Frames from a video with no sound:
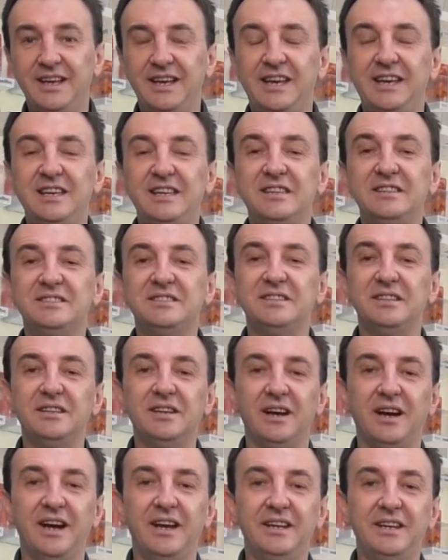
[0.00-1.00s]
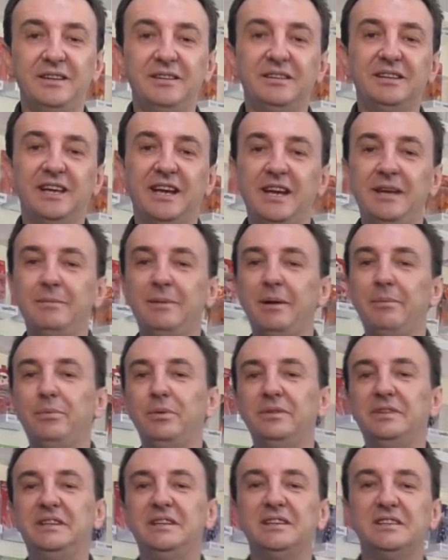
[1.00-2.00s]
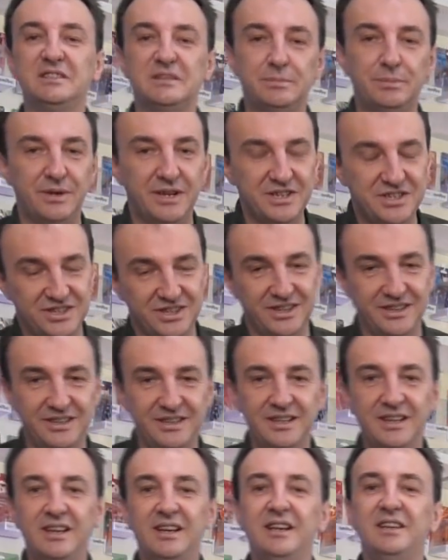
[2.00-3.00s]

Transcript: He is the guy that came up with the expression,